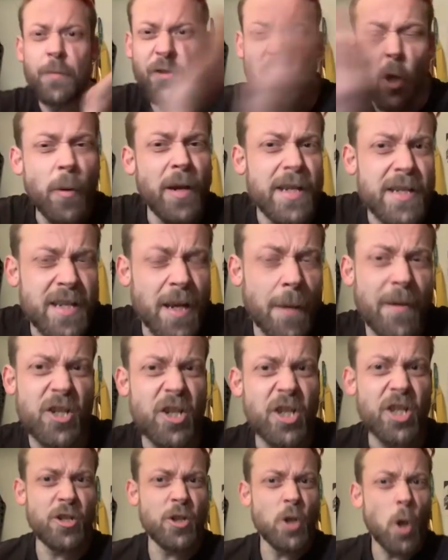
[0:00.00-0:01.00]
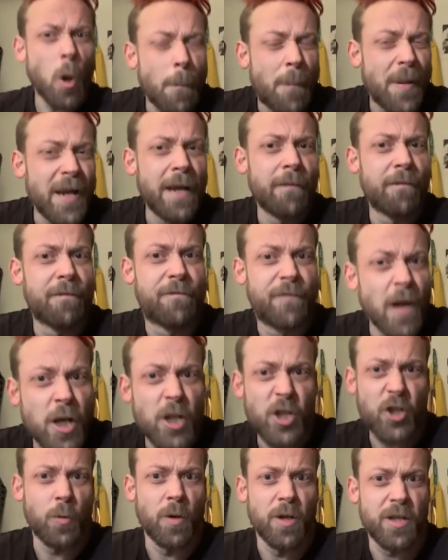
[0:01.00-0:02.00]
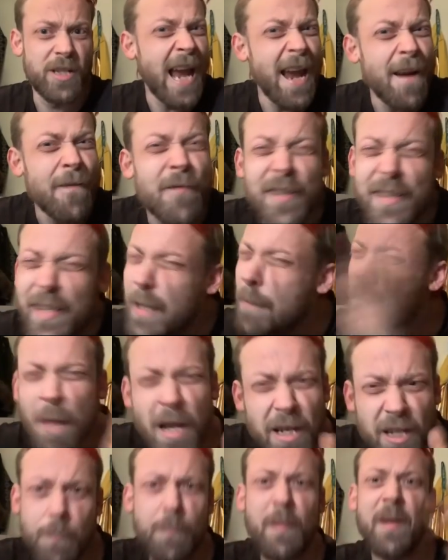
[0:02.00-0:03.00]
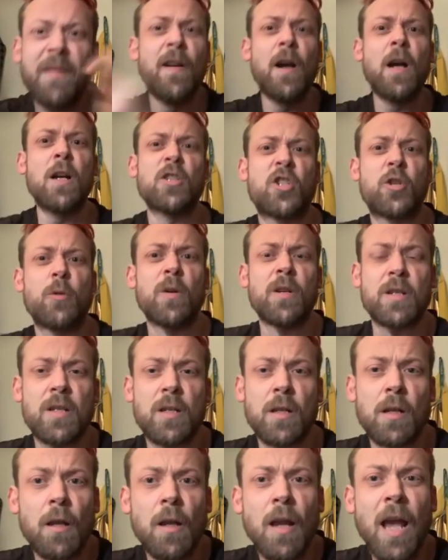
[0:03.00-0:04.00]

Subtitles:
doing something, she's not being virtuous. Everything must be virtuous.